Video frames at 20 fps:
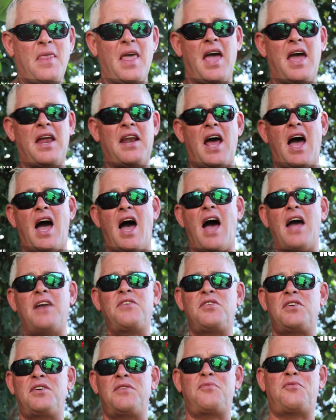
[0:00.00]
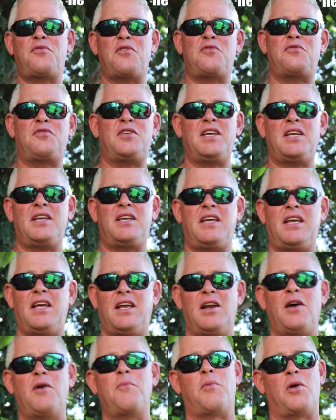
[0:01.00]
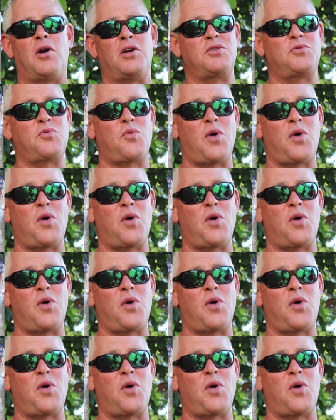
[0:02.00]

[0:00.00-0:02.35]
and a 115 kilo bronze